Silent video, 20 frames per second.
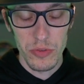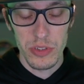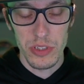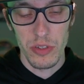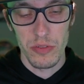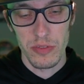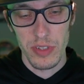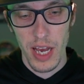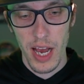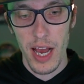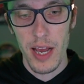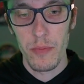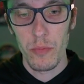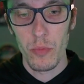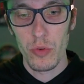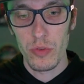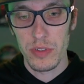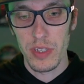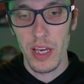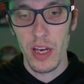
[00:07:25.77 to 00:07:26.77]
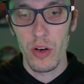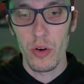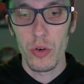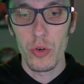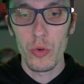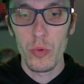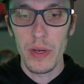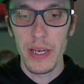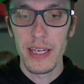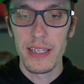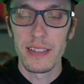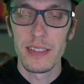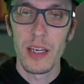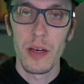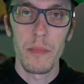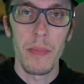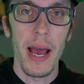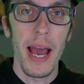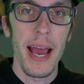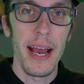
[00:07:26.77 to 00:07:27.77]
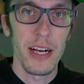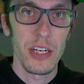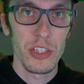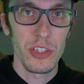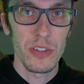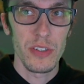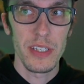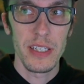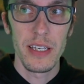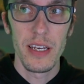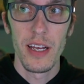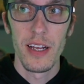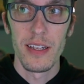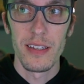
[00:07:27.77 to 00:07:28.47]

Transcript: So time will tell who ends up actually